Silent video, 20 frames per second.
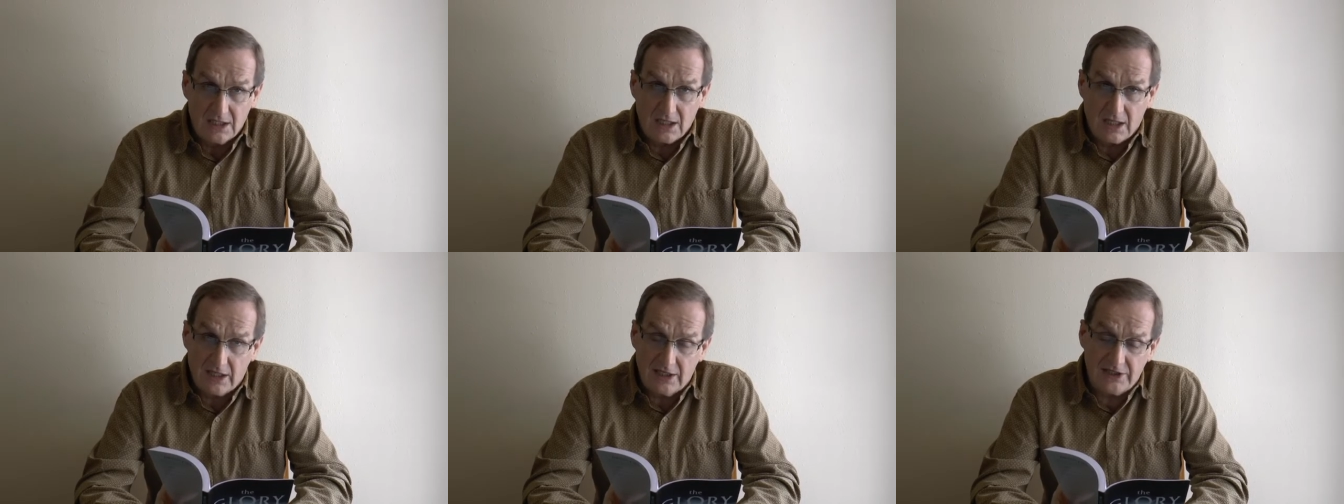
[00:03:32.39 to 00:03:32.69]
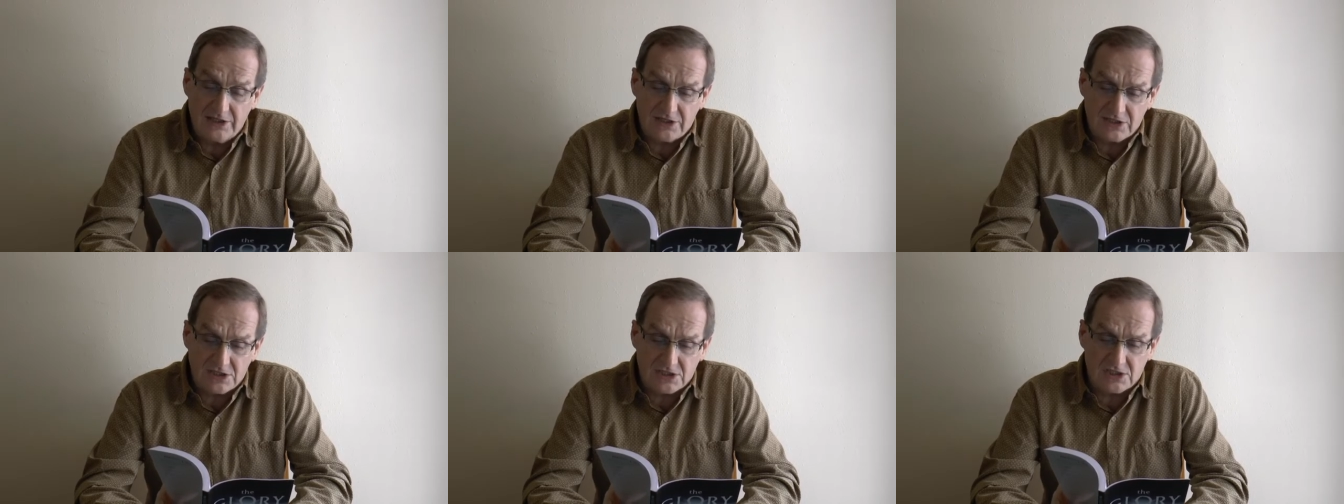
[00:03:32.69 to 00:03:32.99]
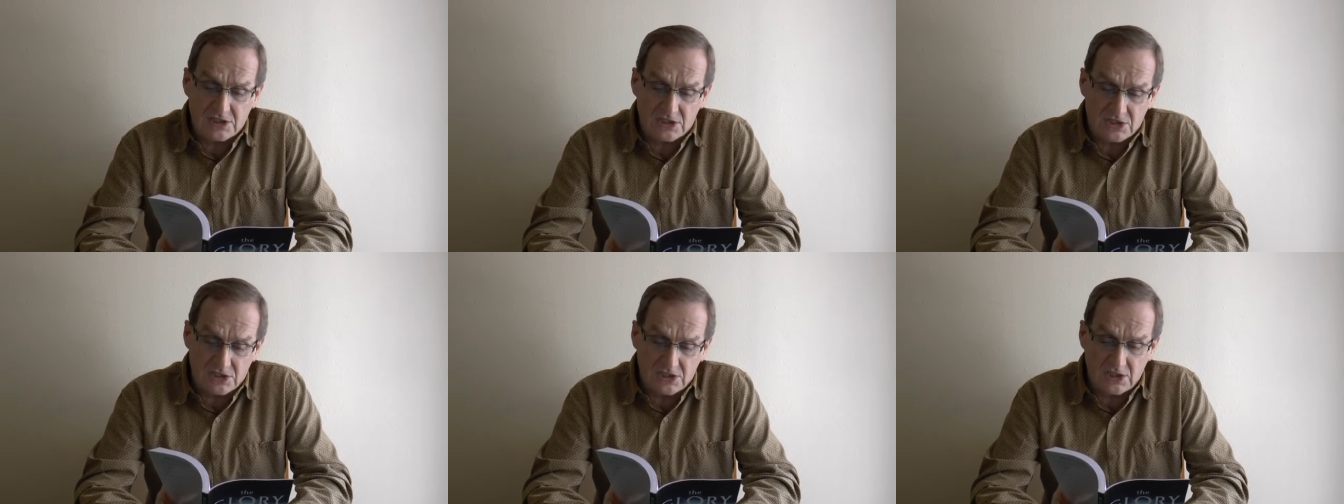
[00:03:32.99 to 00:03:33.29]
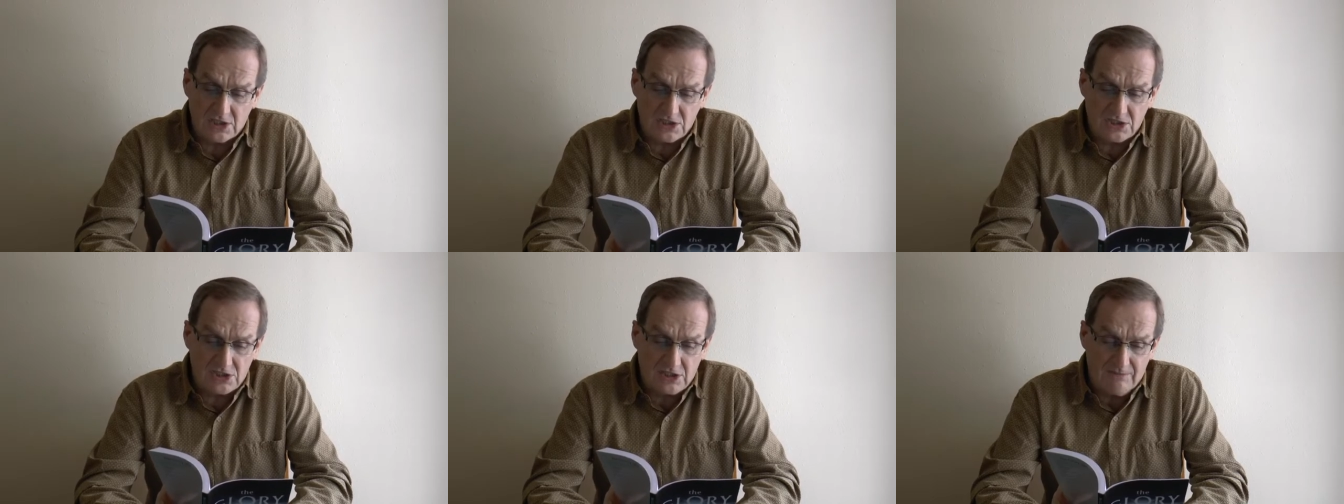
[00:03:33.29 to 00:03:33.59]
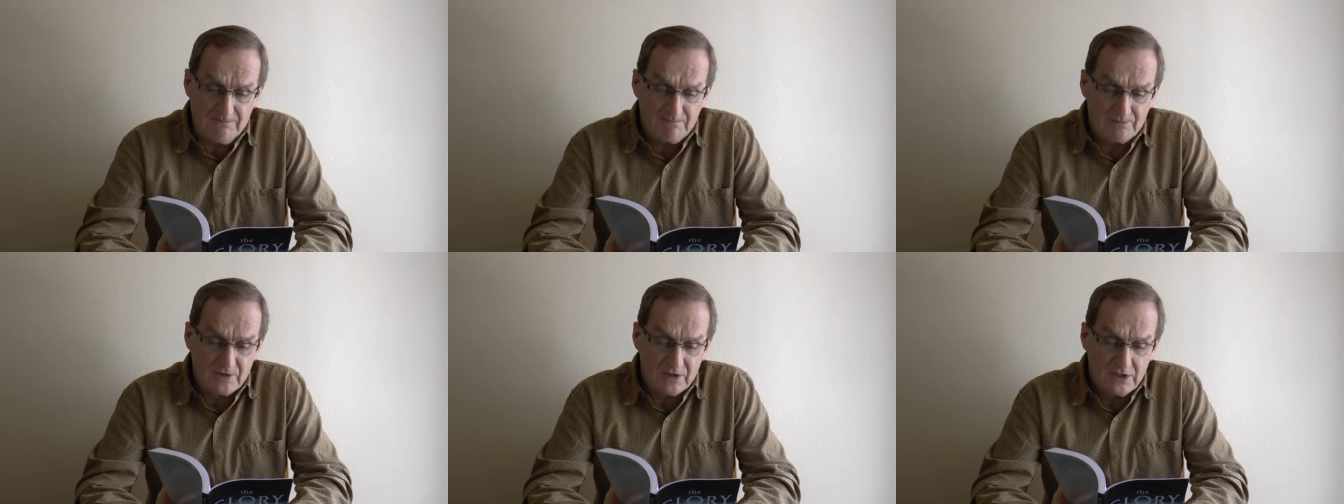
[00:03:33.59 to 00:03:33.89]
Linda's
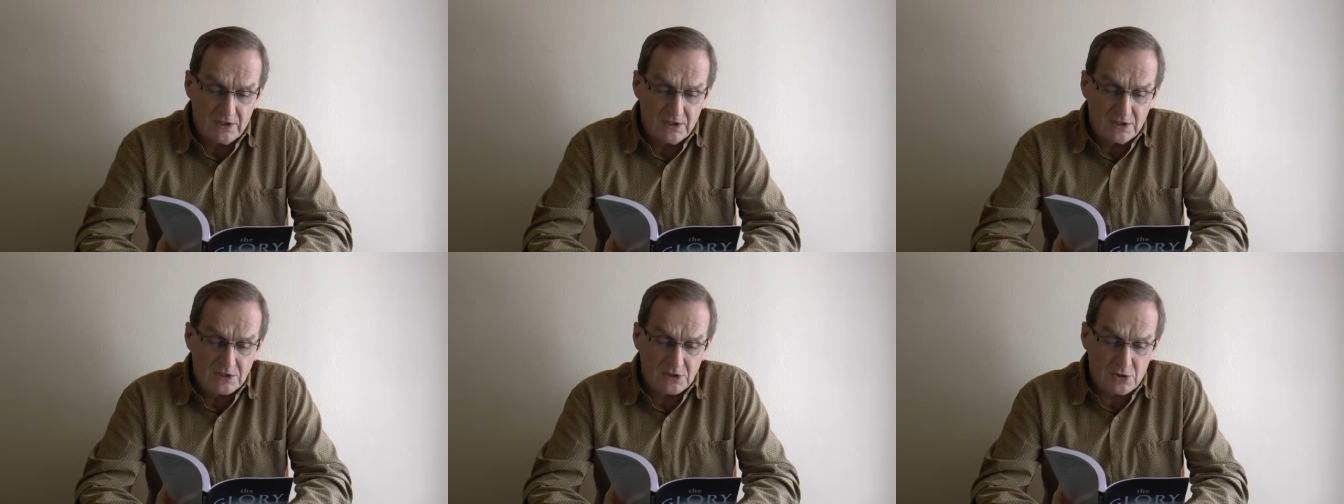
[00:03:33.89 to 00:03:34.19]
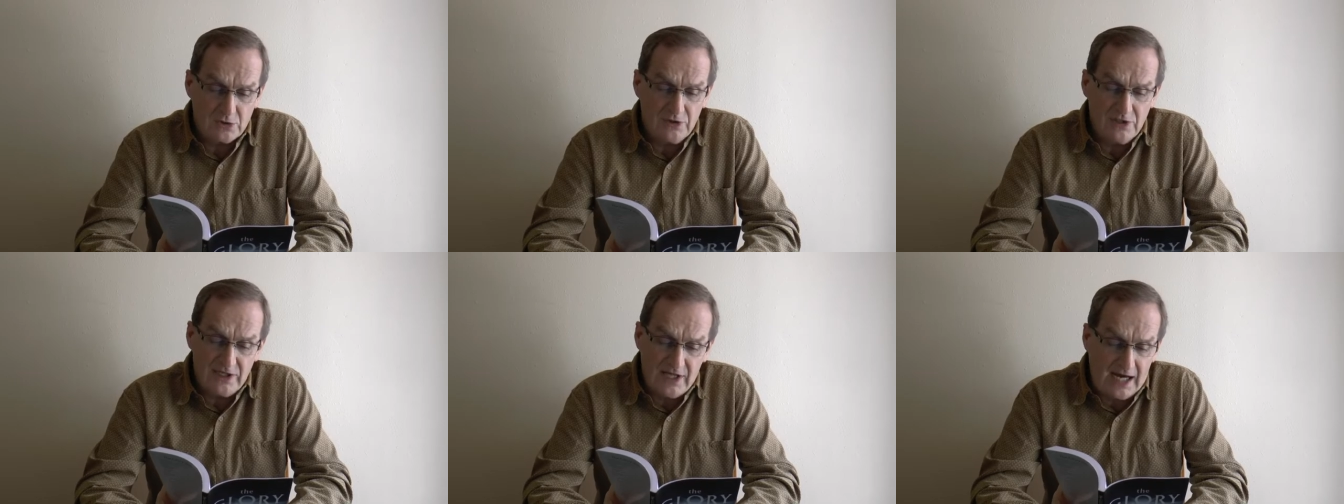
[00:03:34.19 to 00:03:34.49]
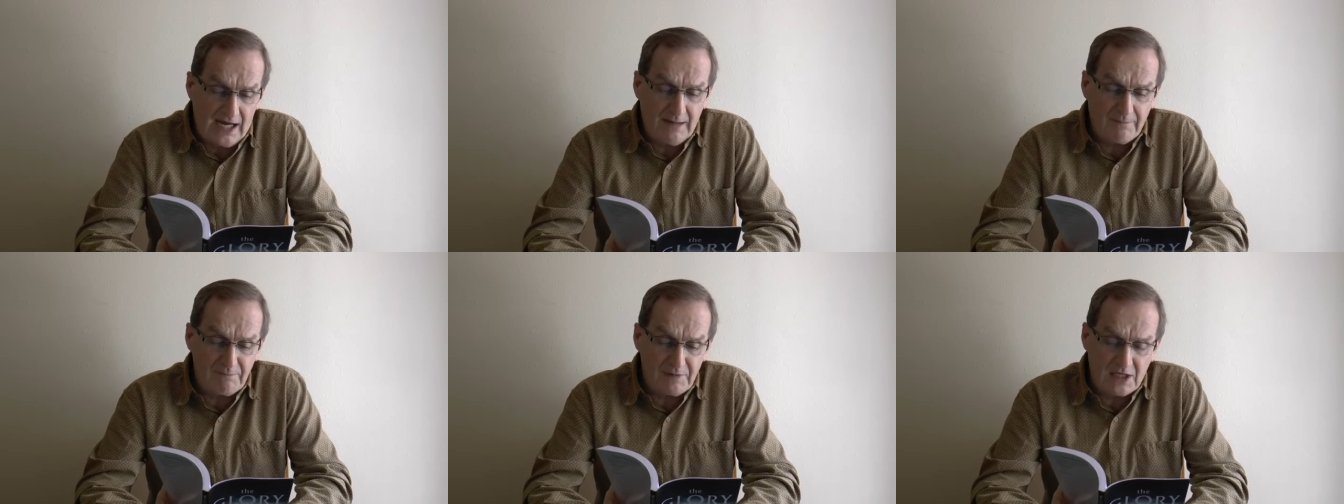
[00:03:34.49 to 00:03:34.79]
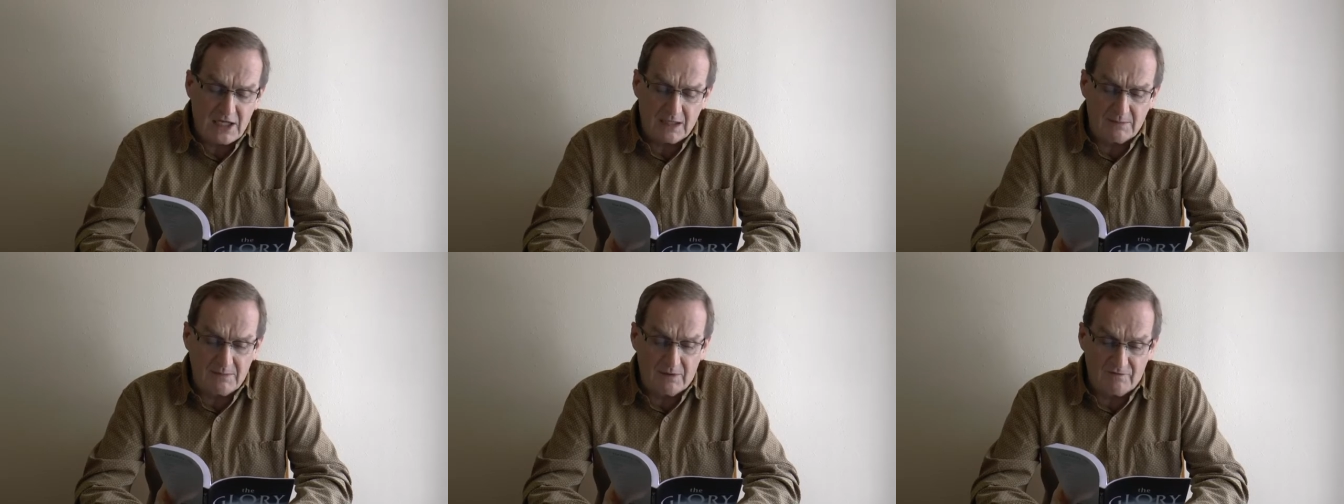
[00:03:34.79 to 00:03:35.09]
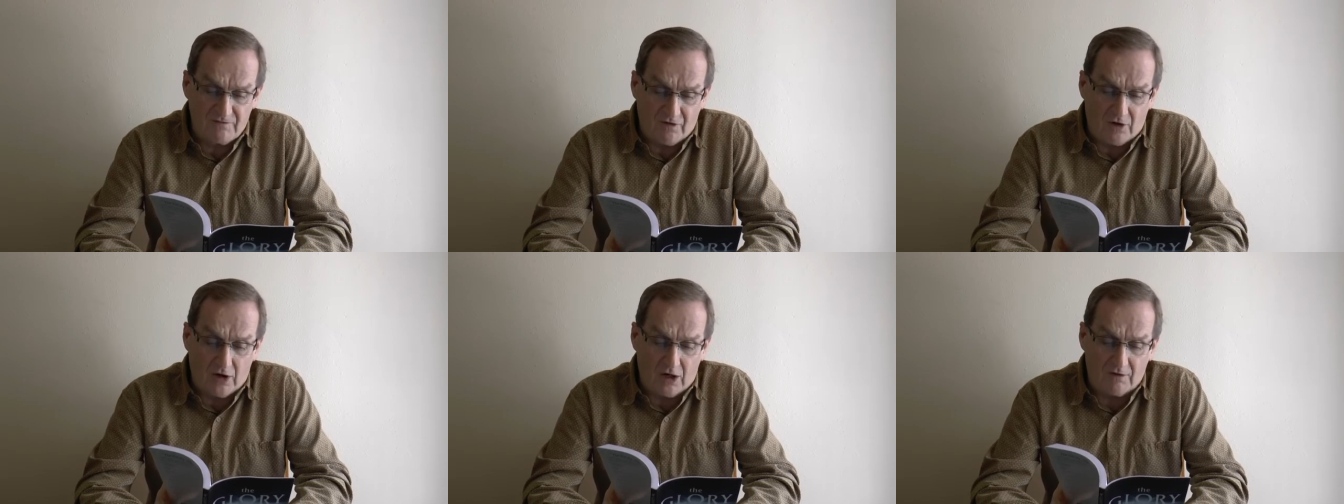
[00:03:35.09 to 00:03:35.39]
decision to not become
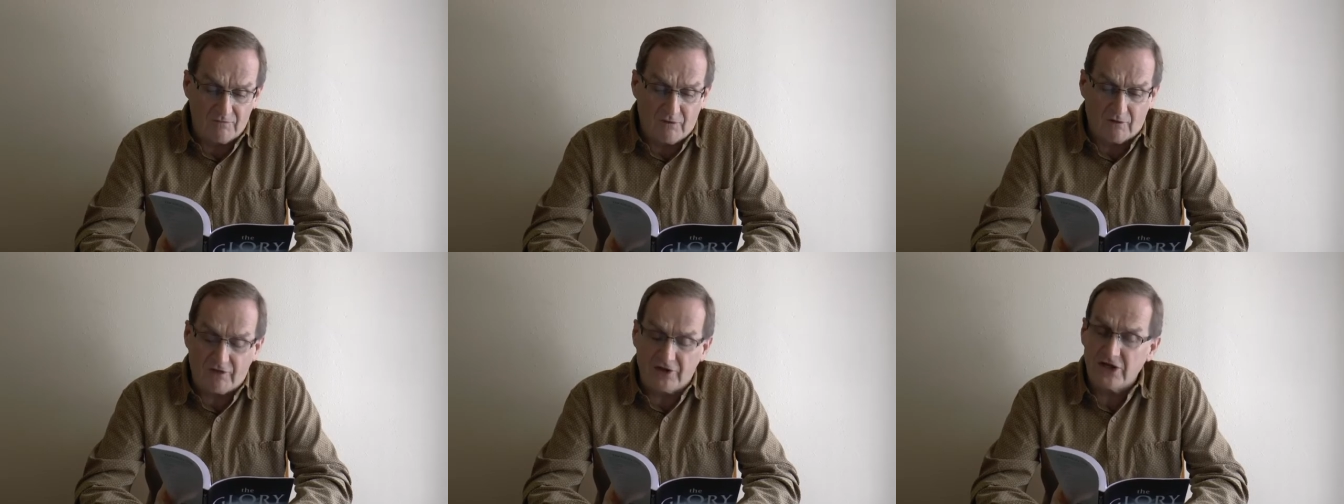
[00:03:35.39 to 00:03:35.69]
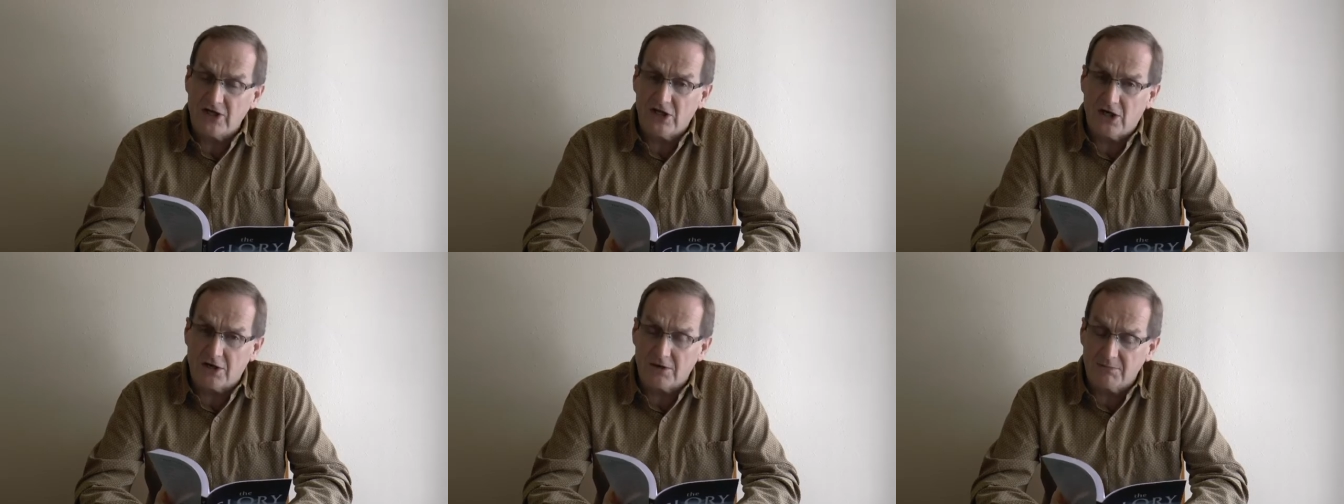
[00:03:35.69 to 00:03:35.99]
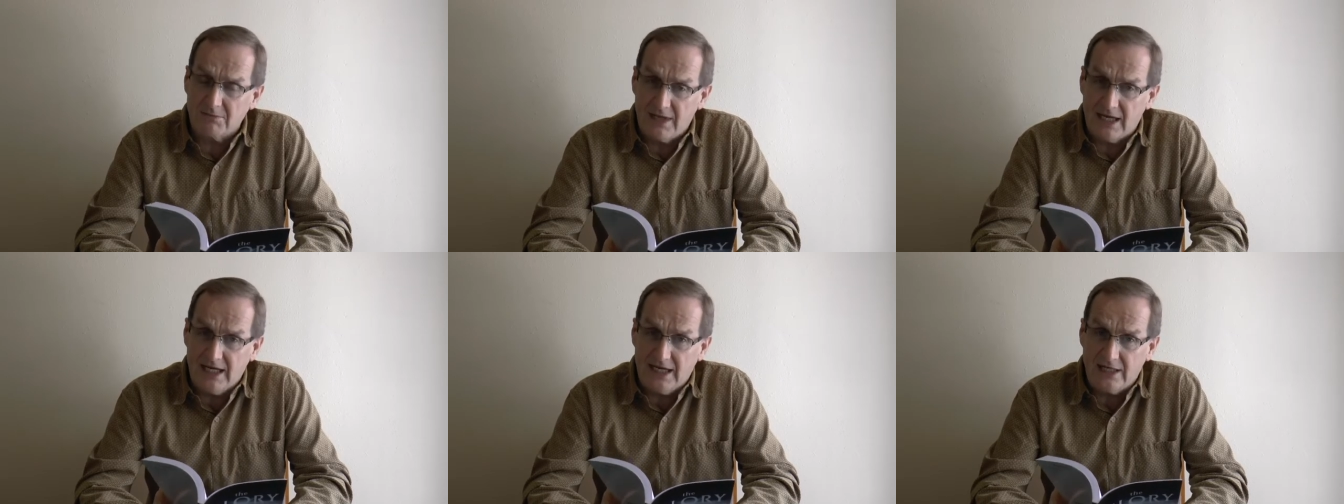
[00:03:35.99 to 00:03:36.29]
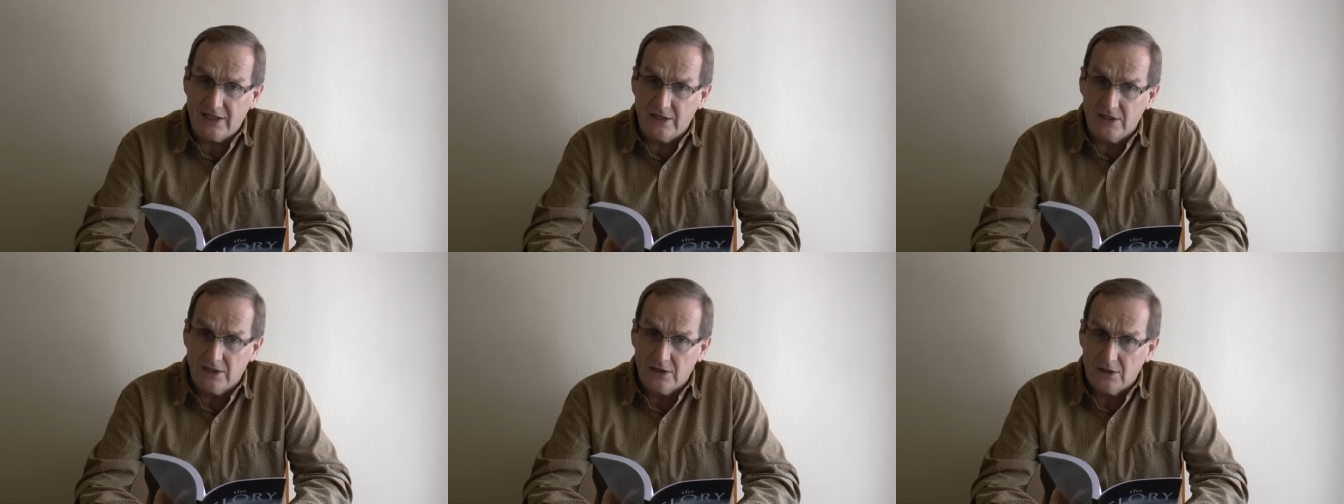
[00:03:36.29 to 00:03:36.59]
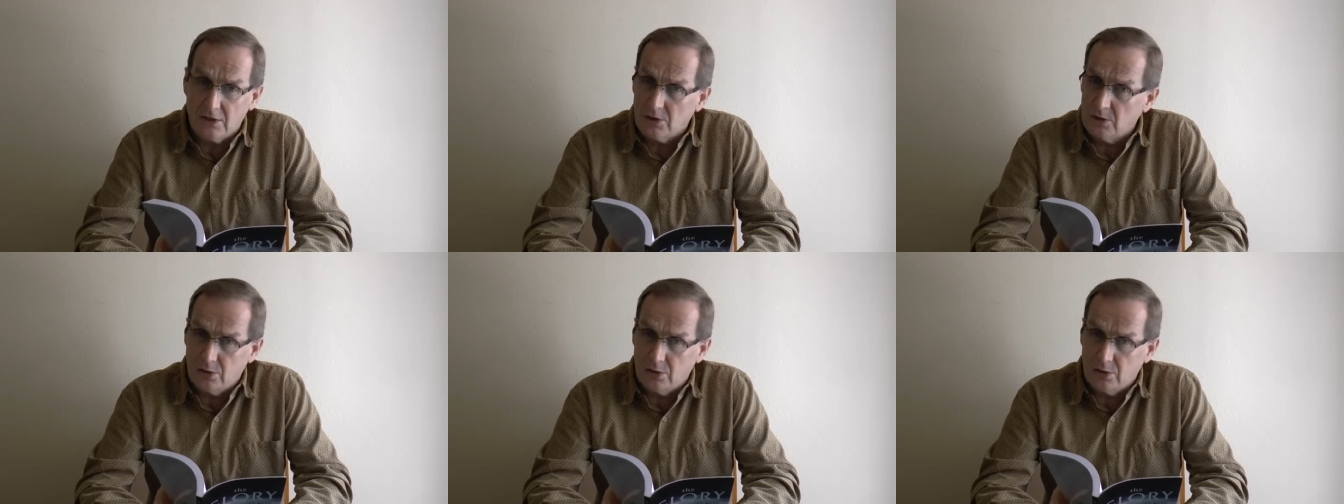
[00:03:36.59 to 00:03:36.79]
involved with a young man